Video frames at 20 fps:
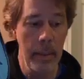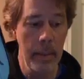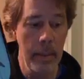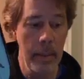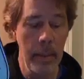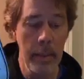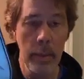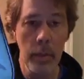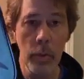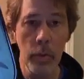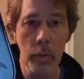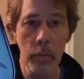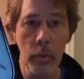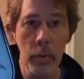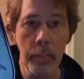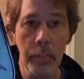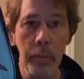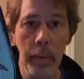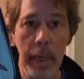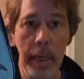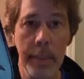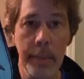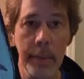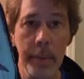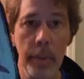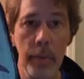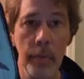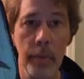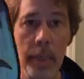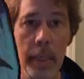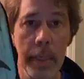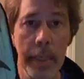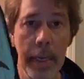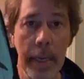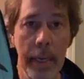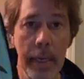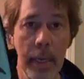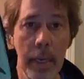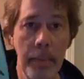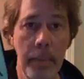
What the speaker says: the usual price, you can get a